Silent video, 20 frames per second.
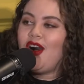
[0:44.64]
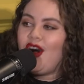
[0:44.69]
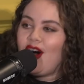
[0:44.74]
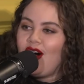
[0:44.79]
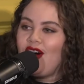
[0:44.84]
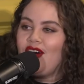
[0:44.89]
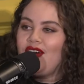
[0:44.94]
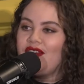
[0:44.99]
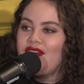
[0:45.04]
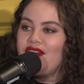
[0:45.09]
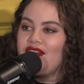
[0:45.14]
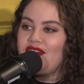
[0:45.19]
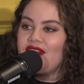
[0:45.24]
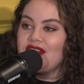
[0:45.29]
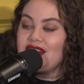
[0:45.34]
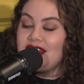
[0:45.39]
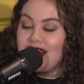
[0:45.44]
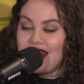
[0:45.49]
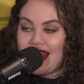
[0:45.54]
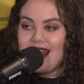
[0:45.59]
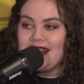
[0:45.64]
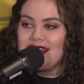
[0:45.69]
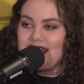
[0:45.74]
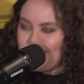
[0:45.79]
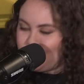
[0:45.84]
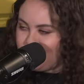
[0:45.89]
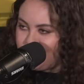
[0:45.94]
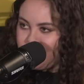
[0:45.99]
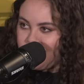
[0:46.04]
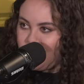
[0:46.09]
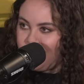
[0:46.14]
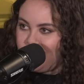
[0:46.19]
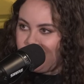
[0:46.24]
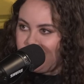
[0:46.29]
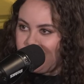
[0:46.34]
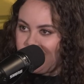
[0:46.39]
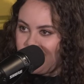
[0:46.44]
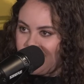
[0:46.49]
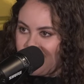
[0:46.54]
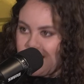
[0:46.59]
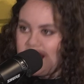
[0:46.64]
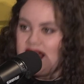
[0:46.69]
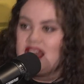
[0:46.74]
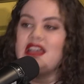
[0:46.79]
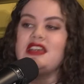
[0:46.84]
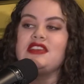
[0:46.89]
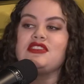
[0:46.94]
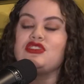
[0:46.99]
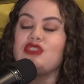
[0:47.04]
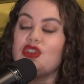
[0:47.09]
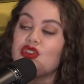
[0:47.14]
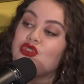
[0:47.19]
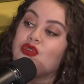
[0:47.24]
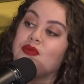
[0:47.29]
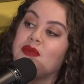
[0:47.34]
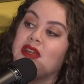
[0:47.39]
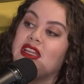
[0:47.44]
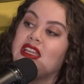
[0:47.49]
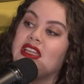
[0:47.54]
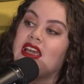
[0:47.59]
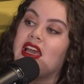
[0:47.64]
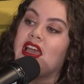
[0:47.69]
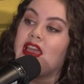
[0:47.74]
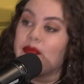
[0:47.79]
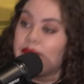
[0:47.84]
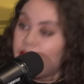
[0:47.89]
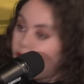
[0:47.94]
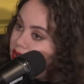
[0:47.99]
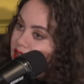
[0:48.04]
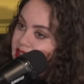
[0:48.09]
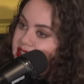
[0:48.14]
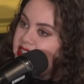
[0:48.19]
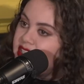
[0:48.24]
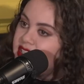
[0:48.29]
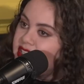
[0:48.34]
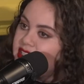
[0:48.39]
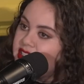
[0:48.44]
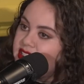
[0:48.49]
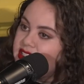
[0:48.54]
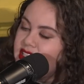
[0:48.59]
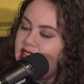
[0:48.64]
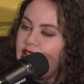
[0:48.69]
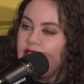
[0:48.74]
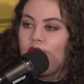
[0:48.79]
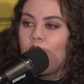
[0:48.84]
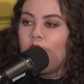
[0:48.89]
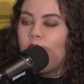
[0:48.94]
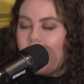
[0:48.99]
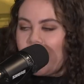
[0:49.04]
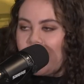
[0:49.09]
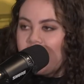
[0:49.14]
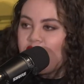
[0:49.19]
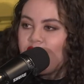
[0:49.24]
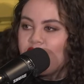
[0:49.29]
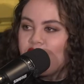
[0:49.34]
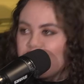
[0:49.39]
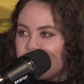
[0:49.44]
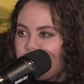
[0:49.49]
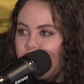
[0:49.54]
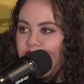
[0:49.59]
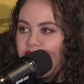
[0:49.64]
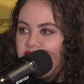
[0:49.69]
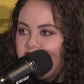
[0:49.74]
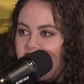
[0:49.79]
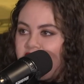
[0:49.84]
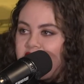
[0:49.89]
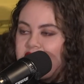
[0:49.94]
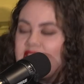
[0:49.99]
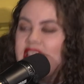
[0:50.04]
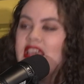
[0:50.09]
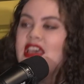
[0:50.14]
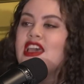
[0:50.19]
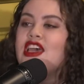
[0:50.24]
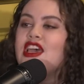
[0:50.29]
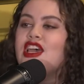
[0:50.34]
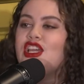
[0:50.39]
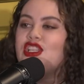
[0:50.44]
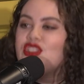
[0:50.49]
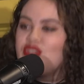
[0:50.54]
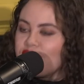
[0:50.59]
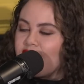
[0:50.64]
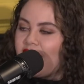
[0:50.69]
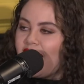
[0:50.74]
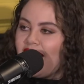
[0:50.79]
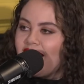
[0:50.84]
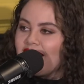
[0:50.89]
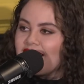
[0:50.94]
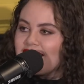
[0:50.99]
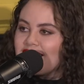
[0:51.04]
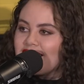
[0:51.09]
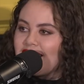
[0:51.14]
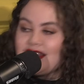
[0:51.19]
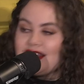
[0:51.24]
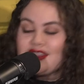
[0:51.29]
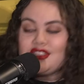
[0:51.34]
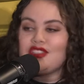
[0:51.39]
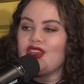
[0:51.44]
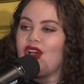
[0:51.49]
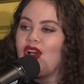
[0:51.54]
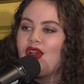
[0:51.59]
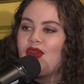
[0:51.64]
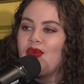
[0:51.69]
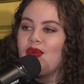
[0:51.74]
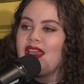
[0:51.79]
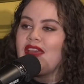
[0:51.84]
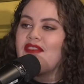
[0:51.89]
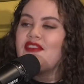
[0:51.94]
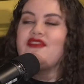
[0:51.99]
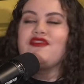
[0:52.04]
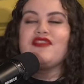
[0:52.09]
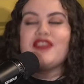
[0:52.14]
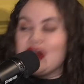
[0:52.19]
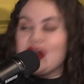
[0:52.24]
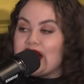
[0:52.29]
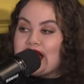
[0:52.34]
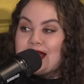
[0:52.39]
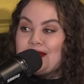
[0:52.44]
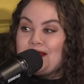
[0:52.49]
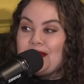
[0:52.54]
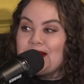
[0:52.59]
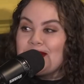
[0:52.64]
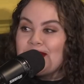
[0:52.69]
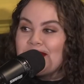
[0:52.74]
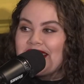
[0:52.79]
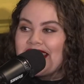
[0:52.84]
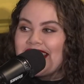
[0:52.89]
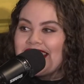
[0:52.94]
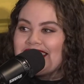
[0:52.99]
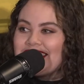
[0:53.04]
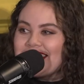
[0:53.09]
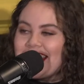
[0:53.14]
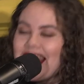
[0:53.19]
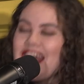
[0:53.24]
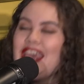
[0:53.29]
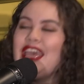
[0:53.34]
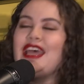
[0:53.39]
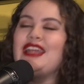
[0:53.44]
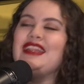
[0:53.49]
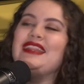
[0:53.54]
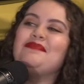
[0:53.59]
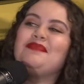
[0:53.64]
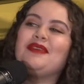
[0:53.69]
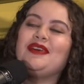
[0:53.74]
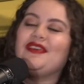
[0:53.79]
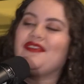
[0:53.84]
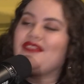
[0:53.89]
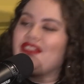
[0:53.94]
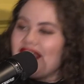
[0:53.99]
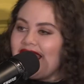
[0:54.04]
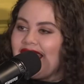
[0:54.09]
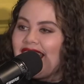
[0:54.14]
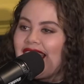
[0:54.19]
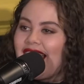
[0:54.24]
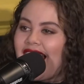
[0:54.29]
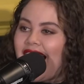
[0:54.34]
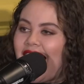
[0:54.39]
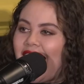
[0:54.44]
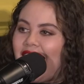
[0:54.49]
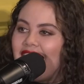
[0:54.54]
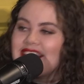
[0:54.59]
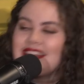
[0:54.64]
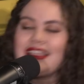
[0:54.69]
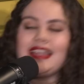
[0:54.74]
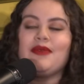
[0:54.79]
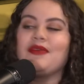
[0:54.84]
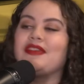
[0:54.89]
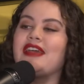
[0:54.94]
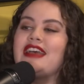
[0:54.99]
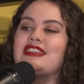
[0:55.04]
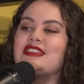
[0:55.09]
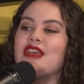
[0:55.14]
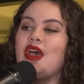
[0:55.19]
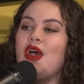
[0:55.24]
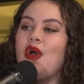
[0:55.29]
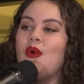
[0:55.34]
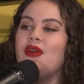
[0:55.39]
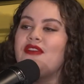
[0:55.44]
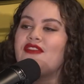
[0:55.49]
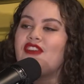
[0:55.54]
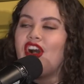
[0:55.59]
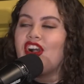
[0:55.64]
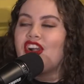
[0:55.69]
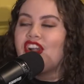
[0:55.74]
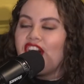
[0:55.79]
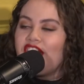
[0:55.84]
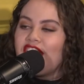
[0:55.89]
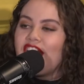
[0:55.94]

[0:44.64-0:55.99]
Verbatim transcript: of today's episode is social media and politics and the way those two things interact. And so we have a very special guest in the boot of their car sitting with us. We've got Kura